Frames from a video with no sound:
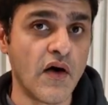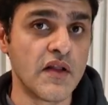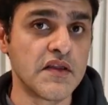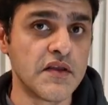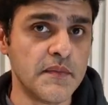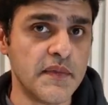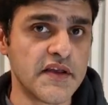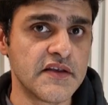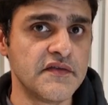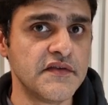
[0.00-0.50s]
All
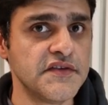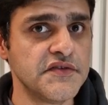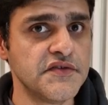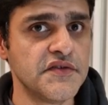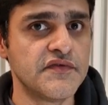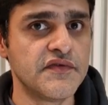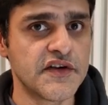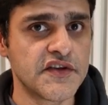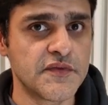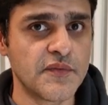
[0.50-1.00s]
the best with
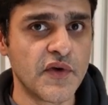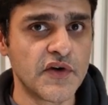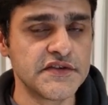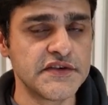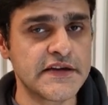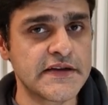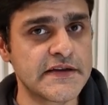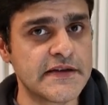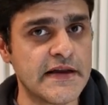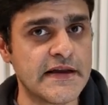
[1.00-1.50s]
your first
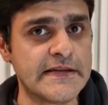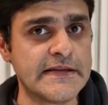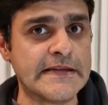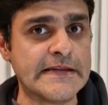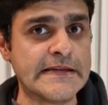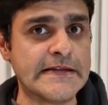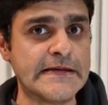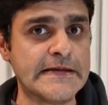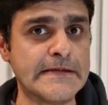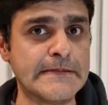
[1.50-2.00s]
project
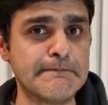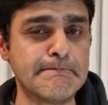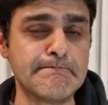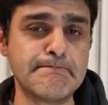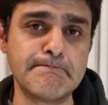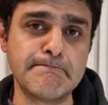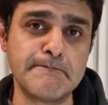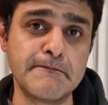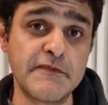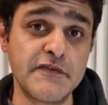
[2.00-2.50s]
and uh,
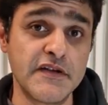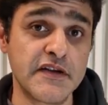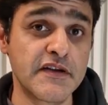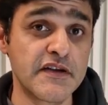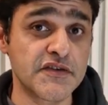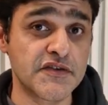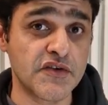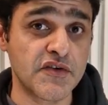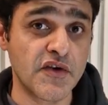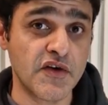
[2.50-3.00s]

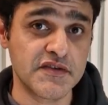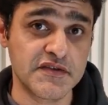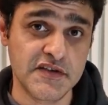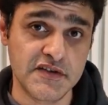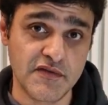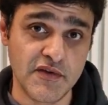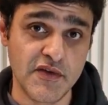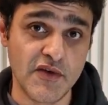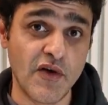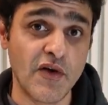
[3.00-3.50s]
fingers crossed
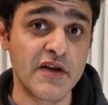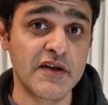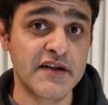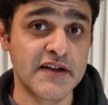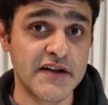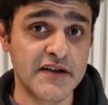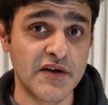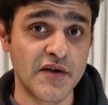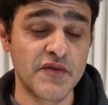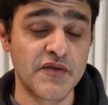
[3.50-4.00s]
this will all
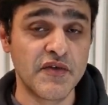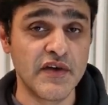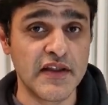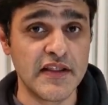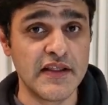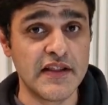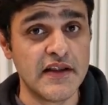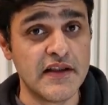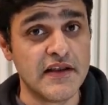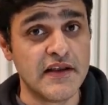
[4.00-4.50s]
turn out
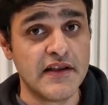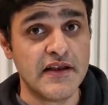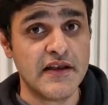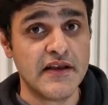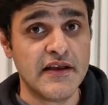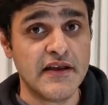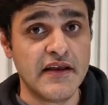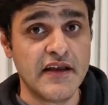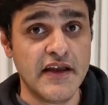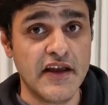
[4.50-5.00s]
well.
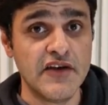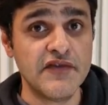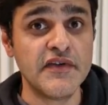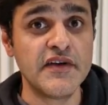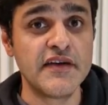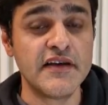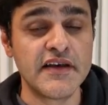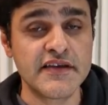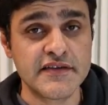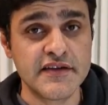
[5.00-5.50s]
If
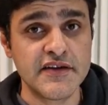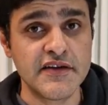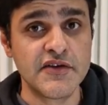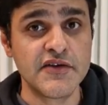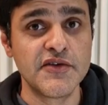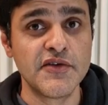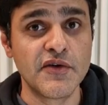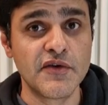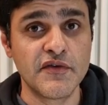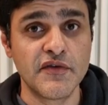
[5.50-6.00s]
it
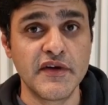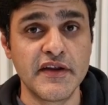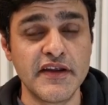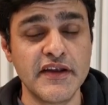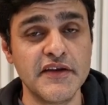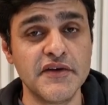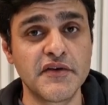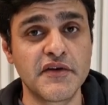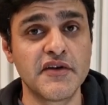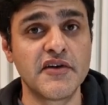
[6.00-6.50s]
doesn't, don't
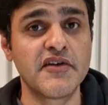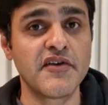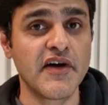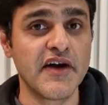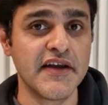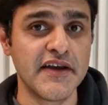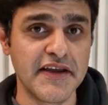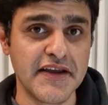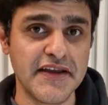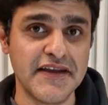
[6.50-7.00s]
worry, you can
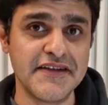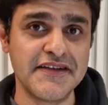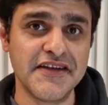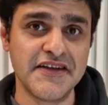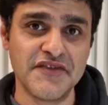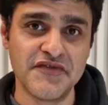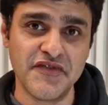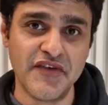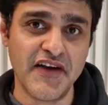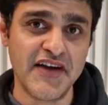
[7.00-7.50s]
try again
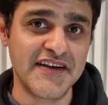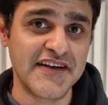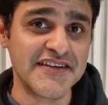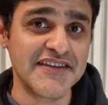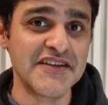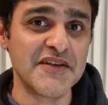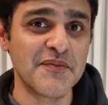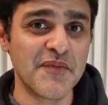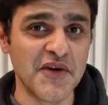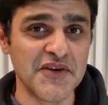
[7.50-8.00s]
and find
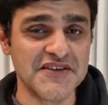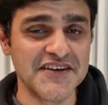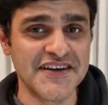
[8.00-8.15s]
another